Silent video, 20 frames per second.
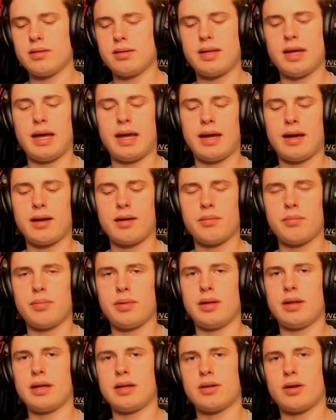tank
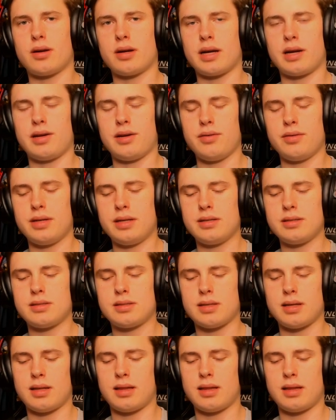building targeting units